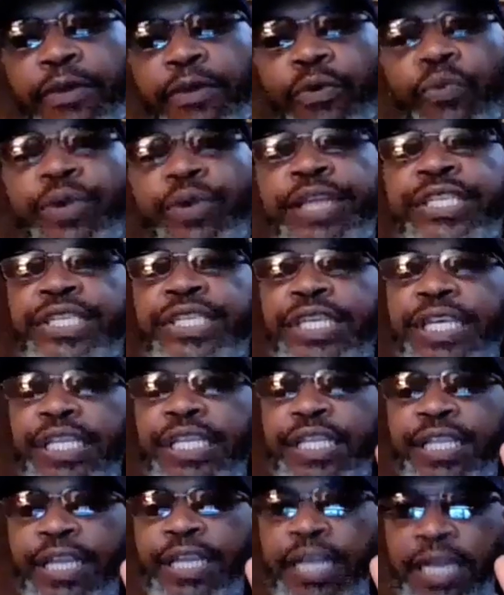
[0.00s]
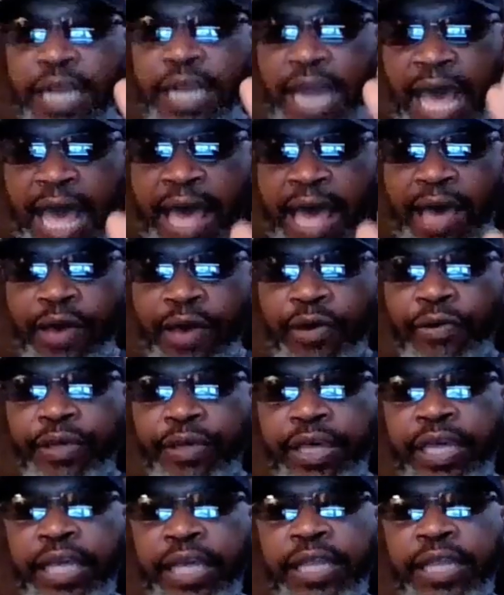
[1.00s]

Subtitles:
Which now